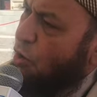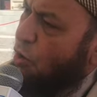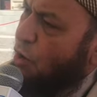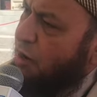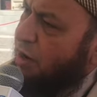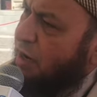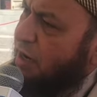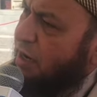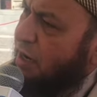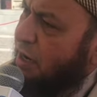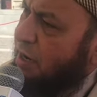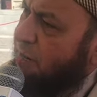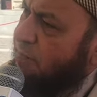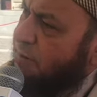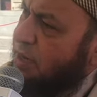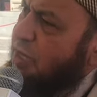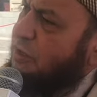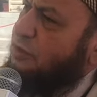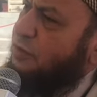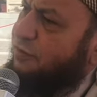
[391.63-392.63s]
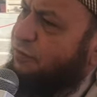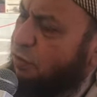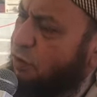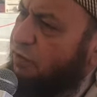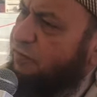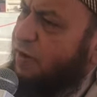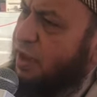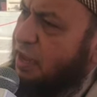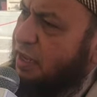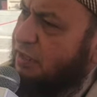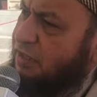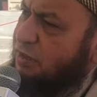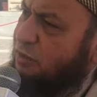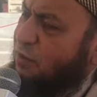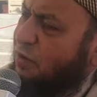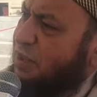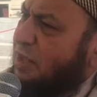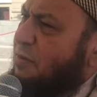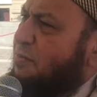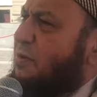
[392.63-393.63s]
on a means of conveyance,
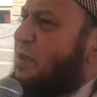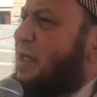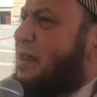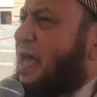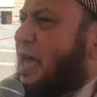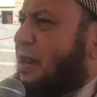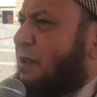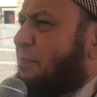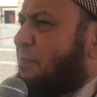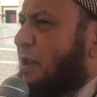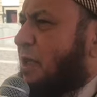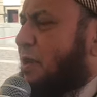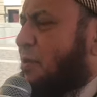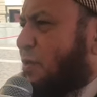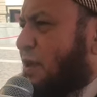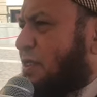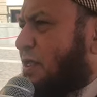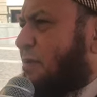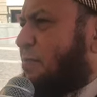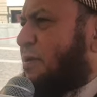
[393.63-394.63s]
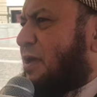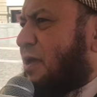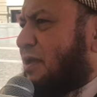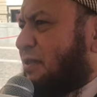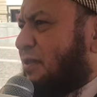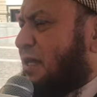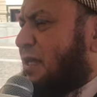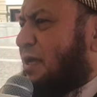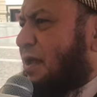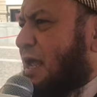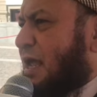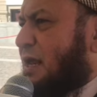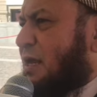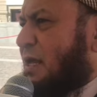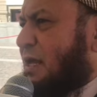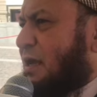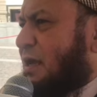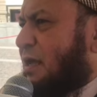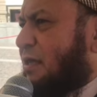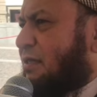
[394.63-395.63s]
whether it be an aeroplane, whether it be a rail
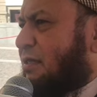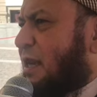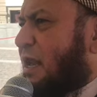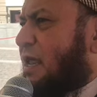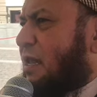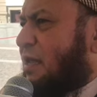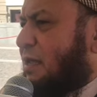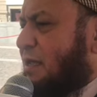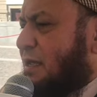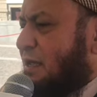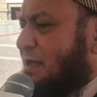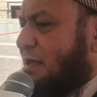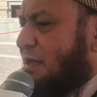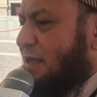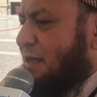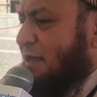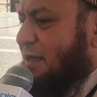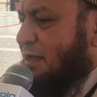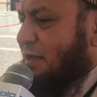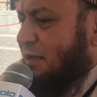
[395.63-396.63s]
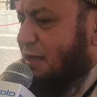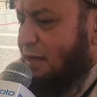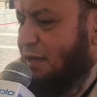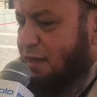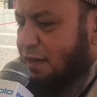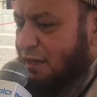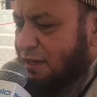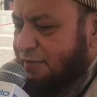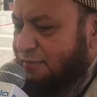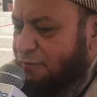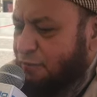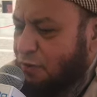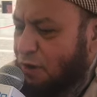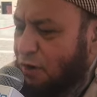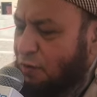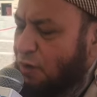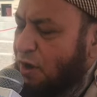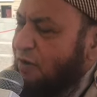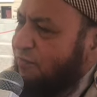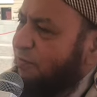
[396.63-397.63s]
or a train, if you
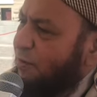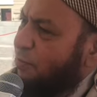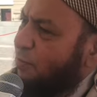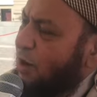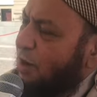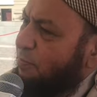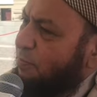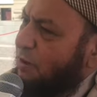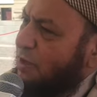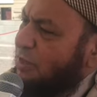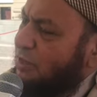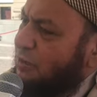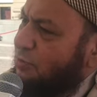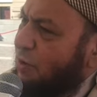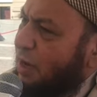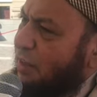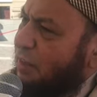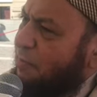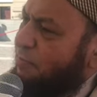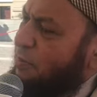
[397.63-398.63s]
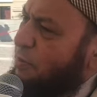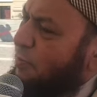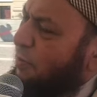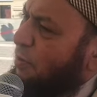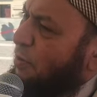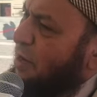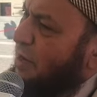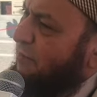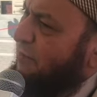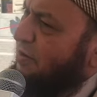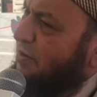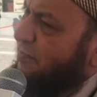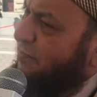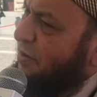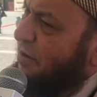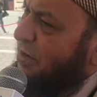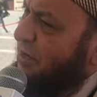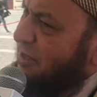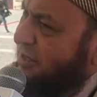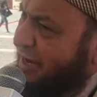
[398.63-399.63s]
are going from one place to other, people will have
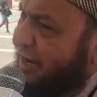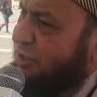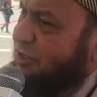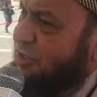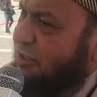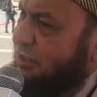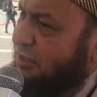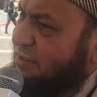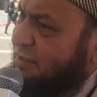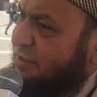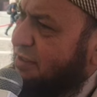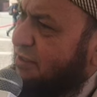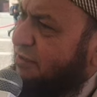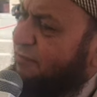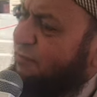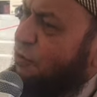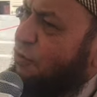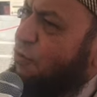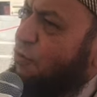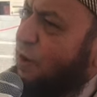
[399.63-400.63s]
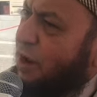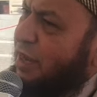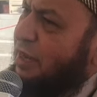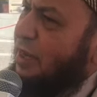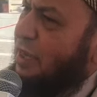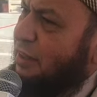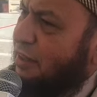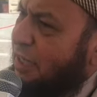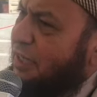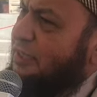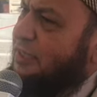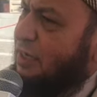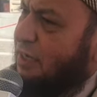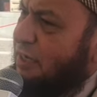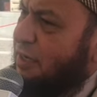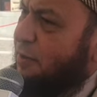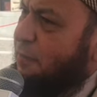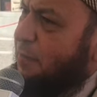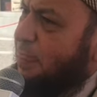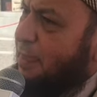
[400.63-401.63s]
different intentions for going in that
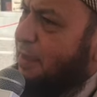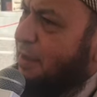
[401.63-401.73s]
journey.